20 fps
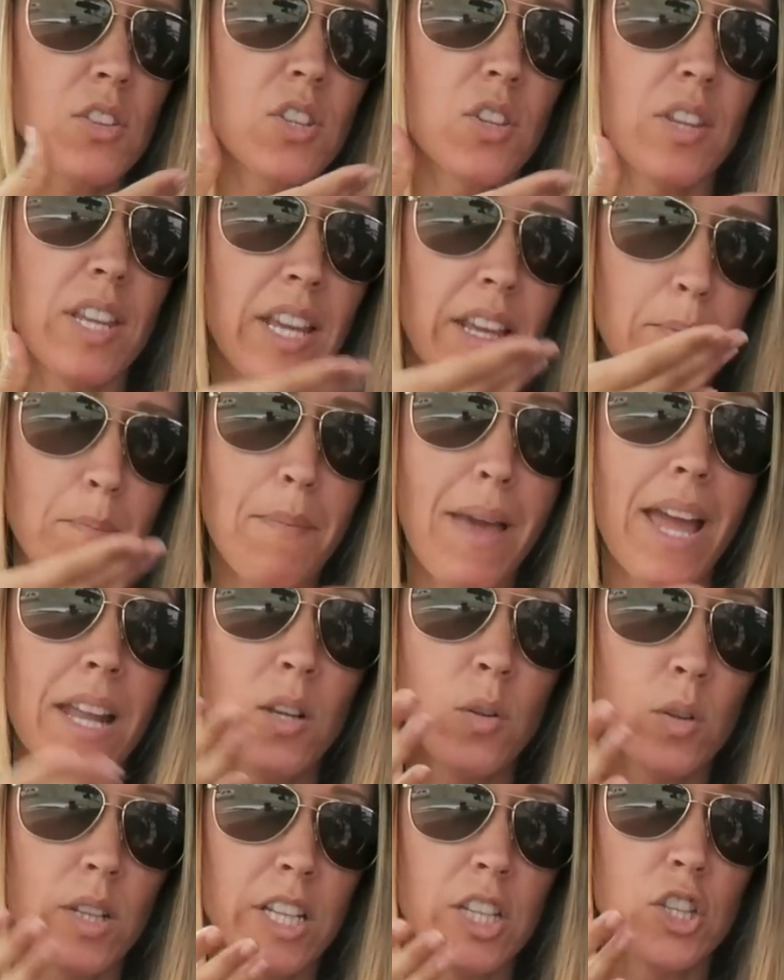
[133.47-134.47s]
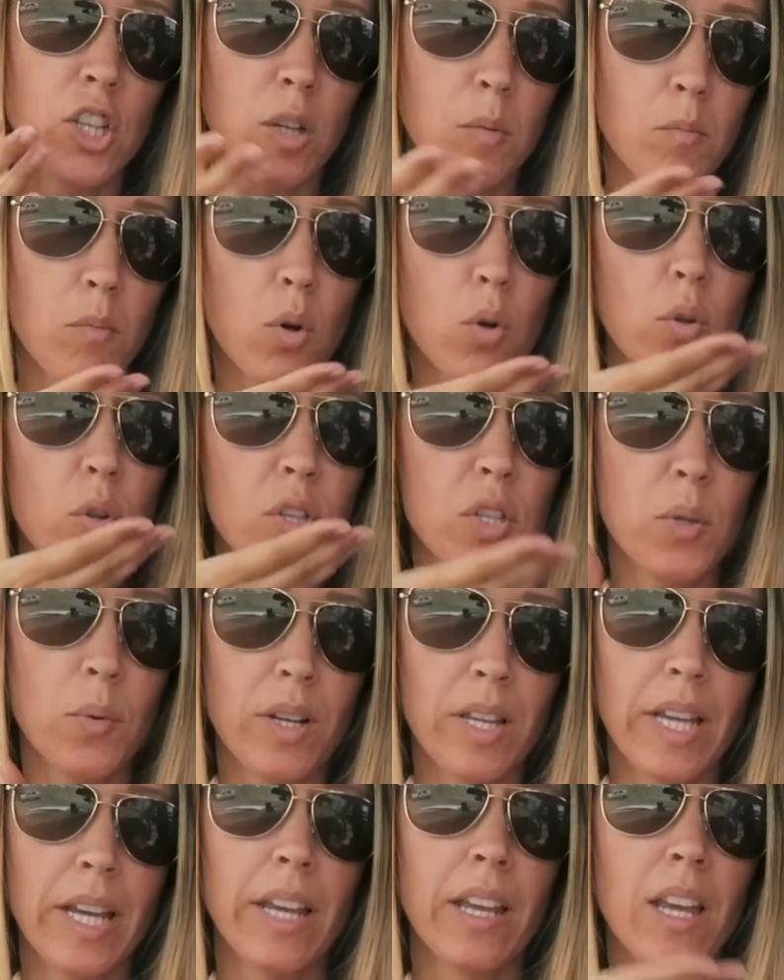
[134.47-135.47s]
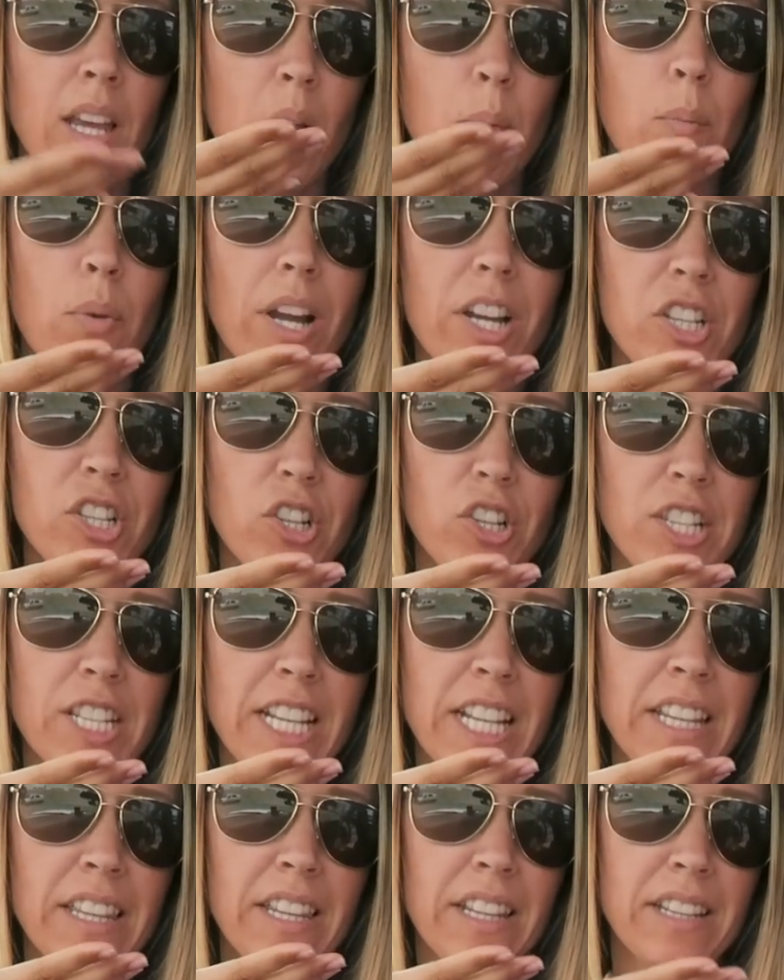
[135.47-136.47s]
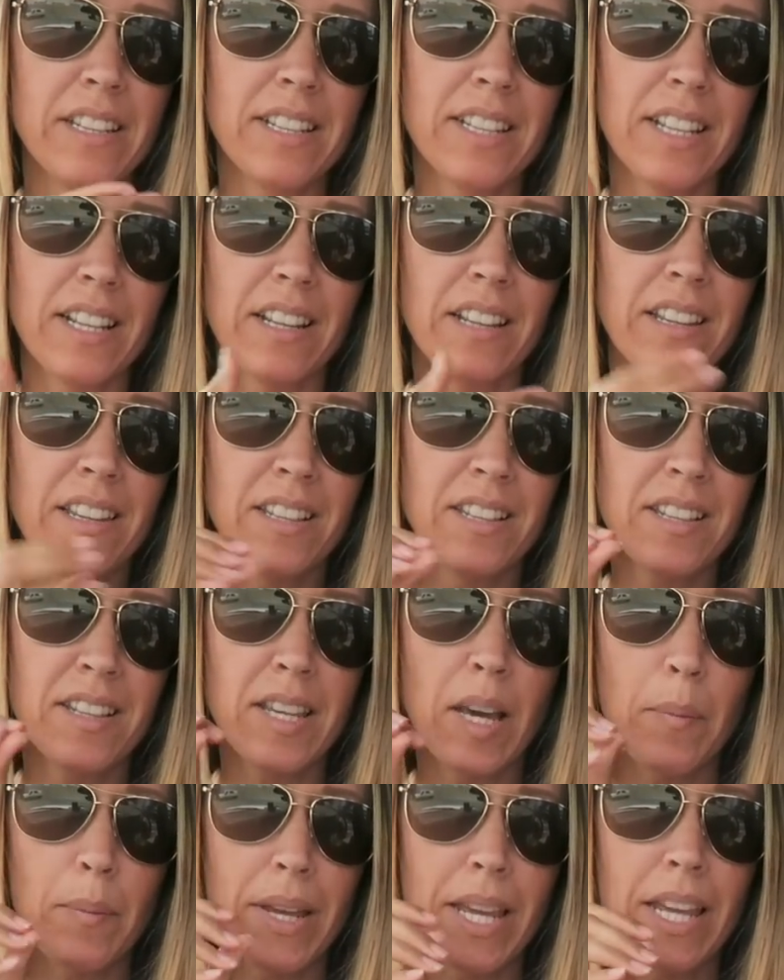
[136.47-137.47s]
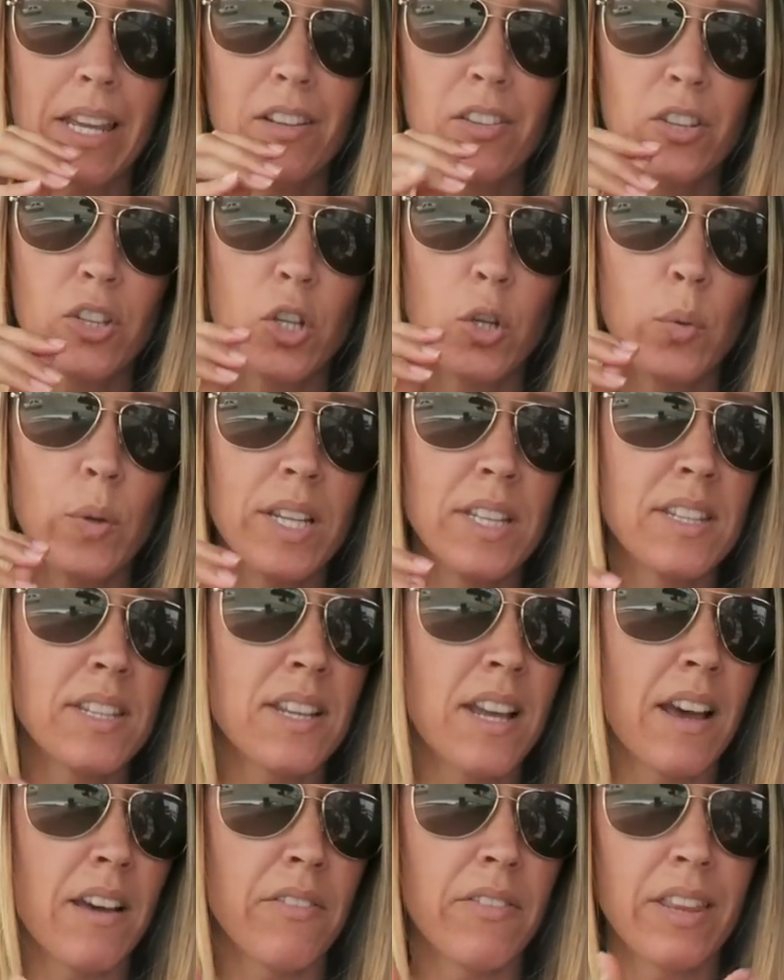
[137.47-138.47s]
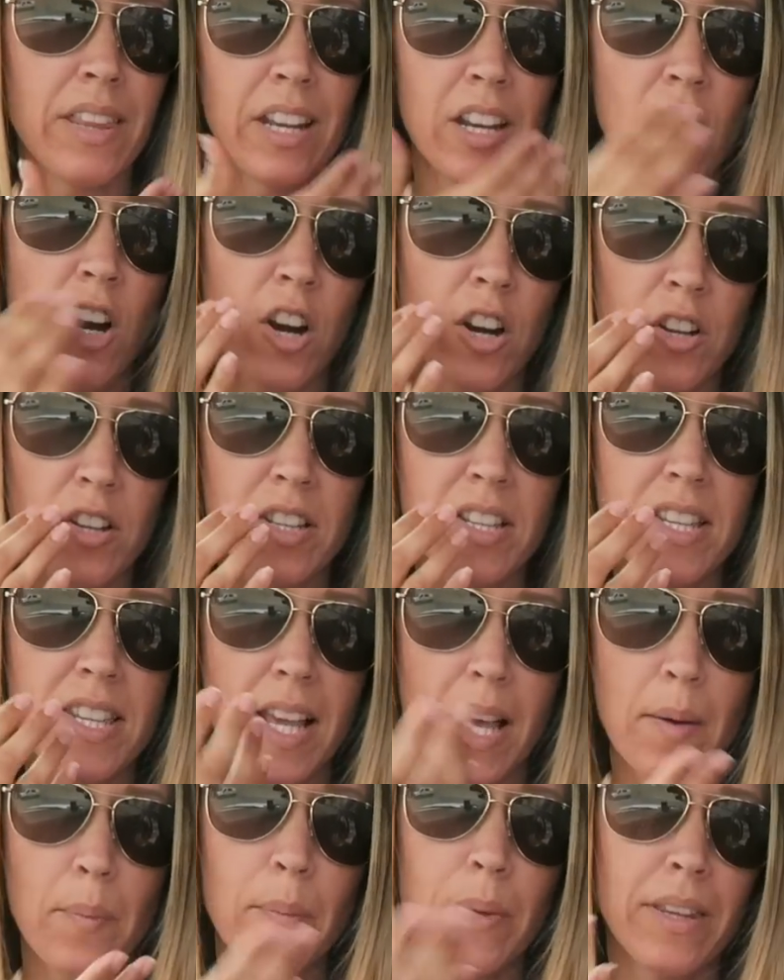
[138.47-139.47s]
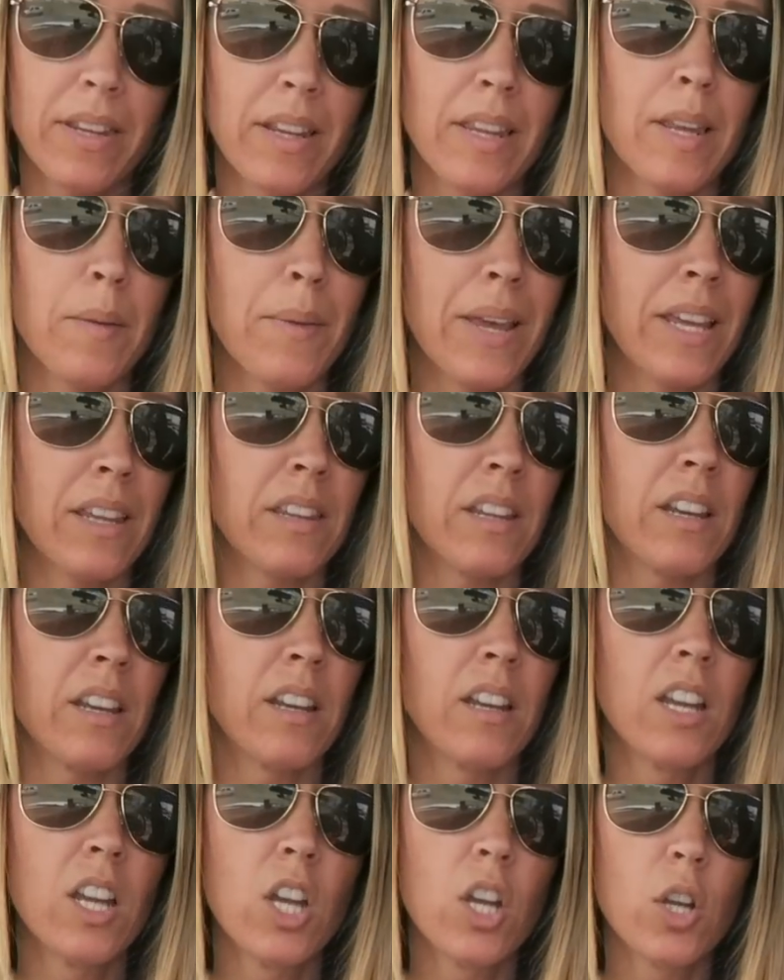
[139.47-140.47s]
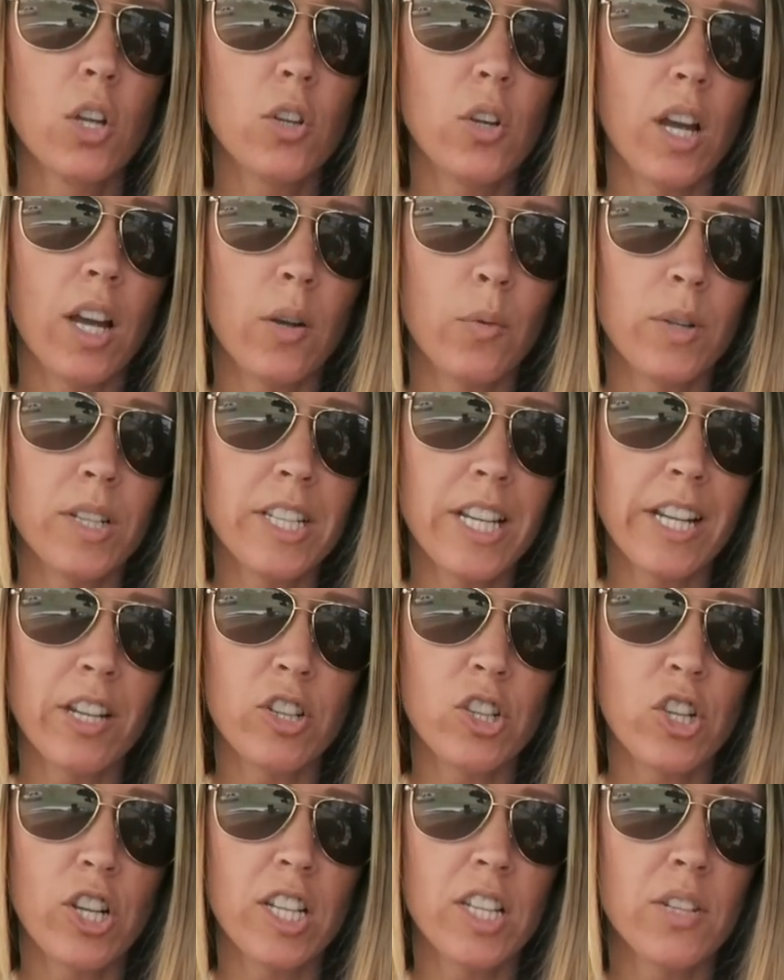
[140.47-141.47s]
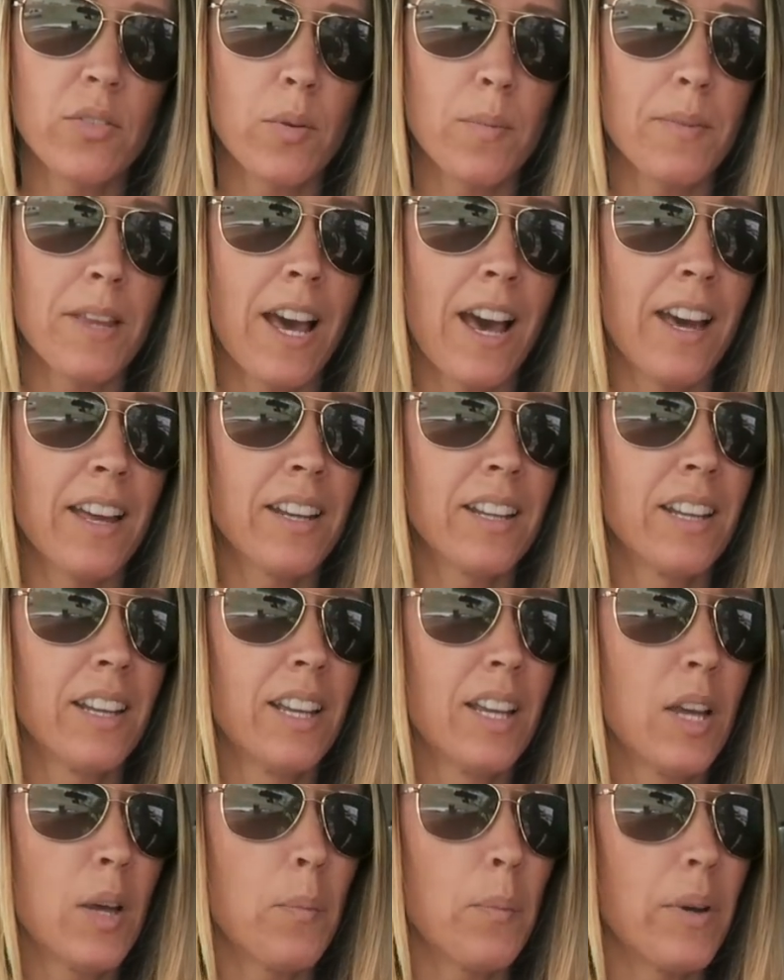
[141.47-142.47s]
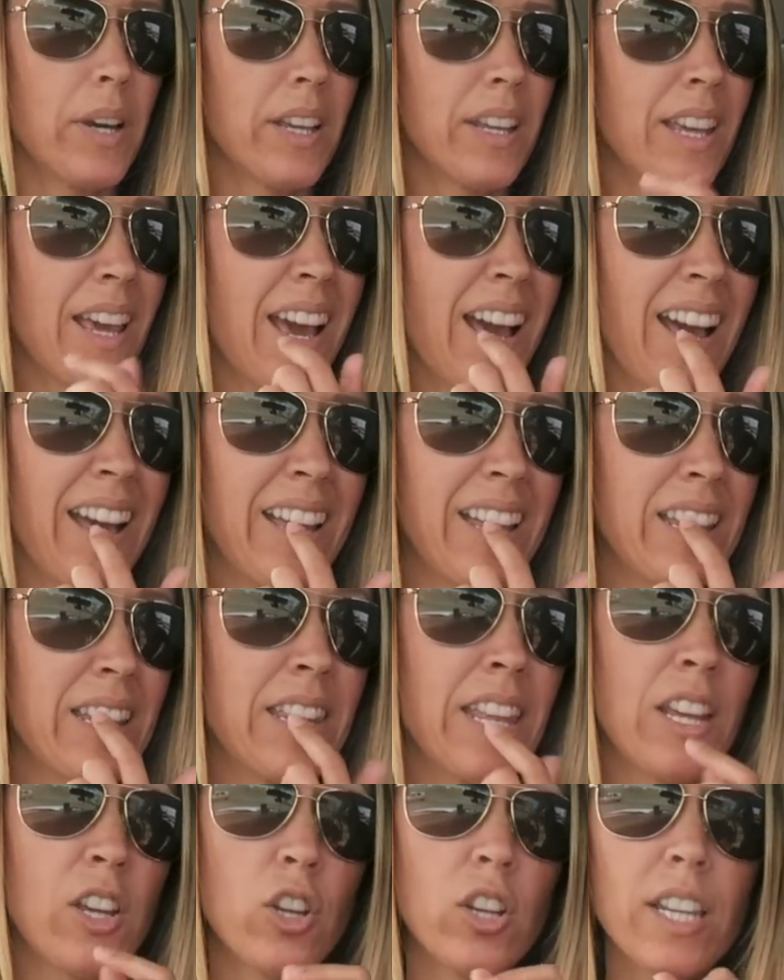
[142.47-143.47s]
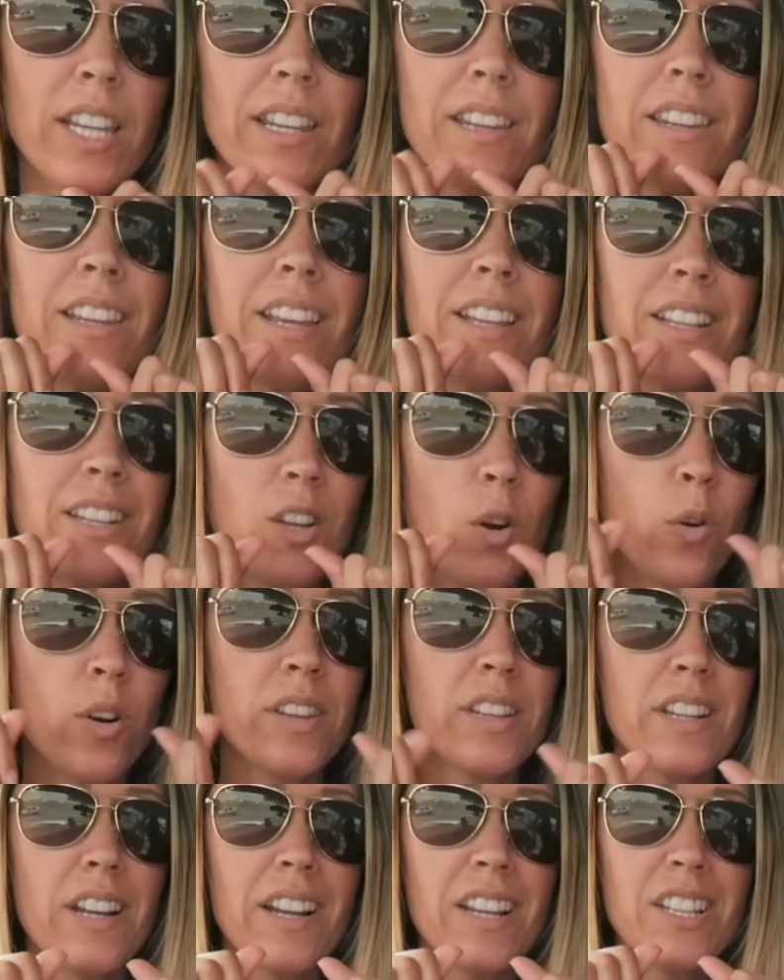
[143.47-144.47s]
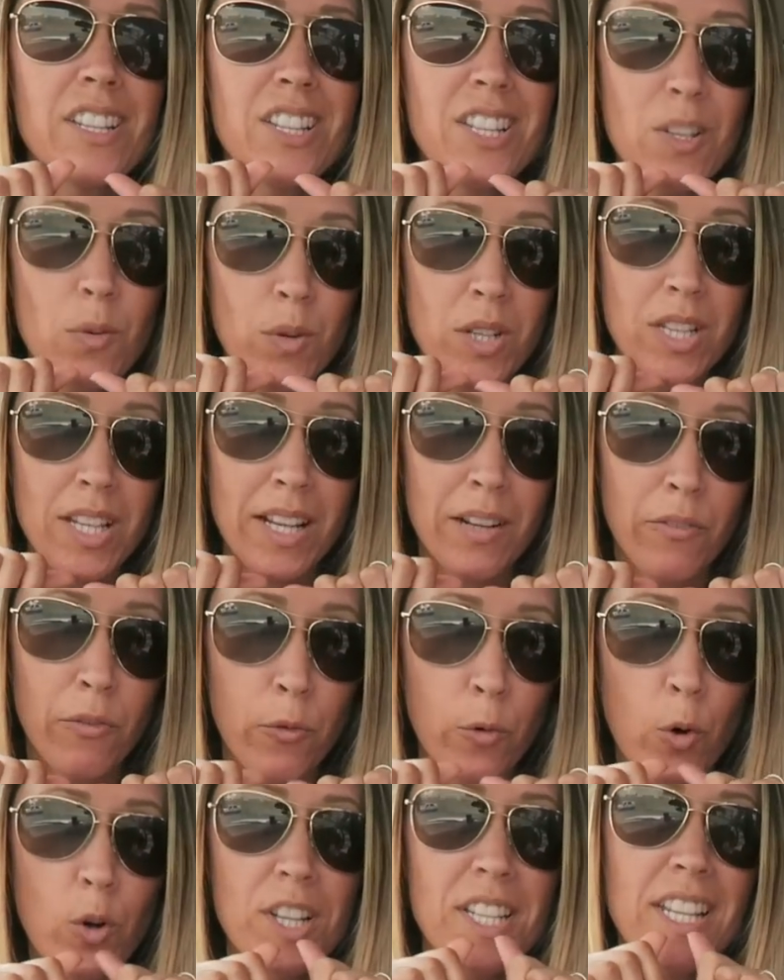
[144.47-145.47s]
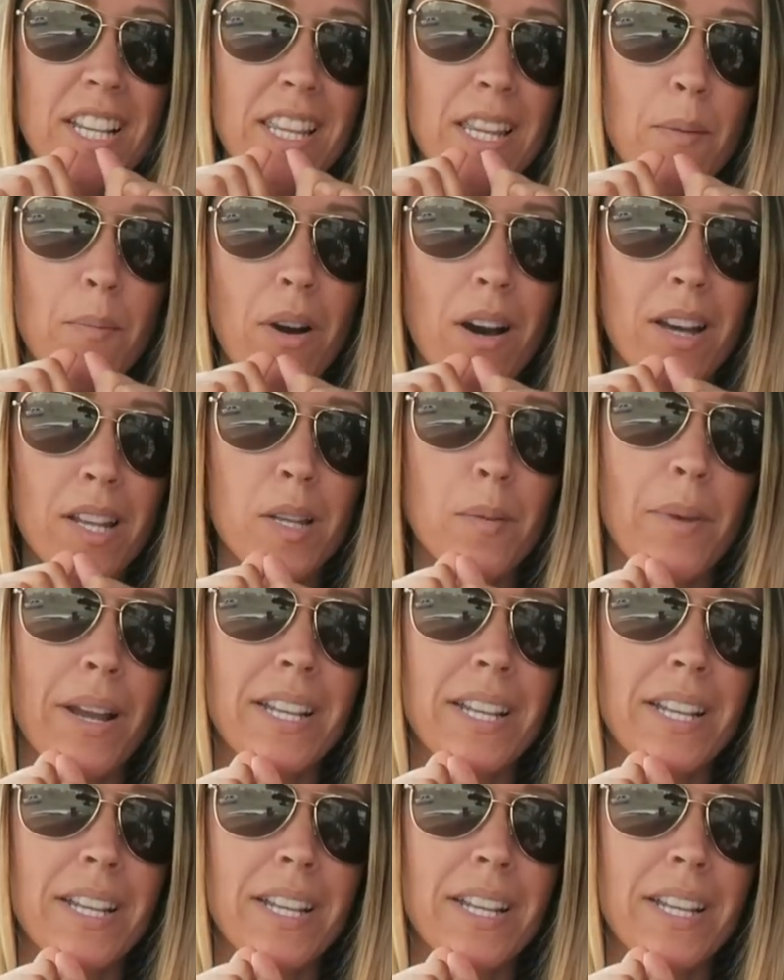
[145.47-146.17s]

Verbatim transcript: So they manually took molds where they press your teeth into this gummy, gooey stuff, and then it hardens up, and then they make the retainer trays from that. But yeah, they couldn't, the orthodontist was like forcing them onto